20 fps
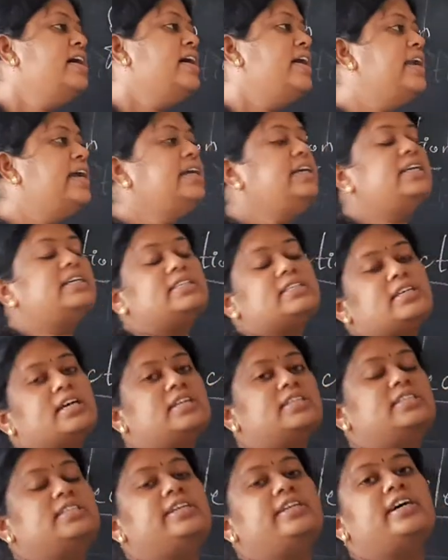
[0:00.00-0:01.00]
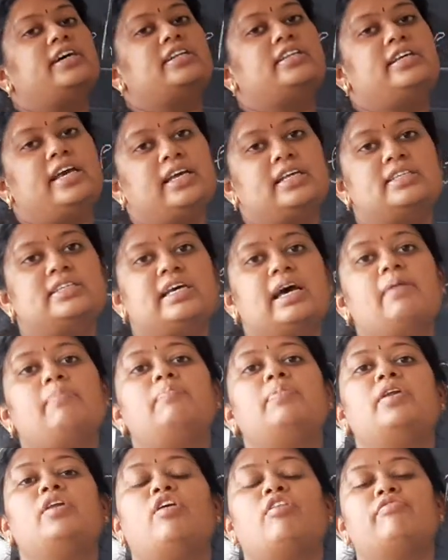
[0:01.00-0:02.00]
let us consider the
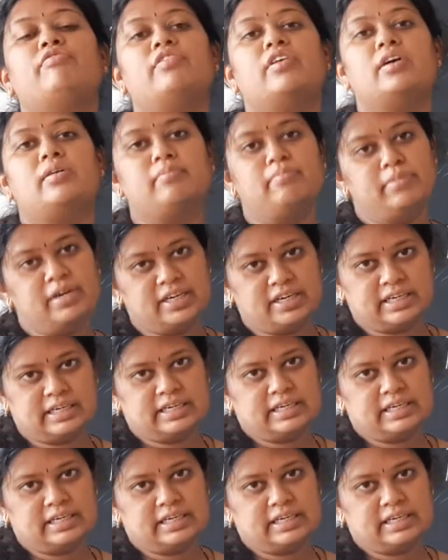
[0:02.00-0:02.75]
example of a mirror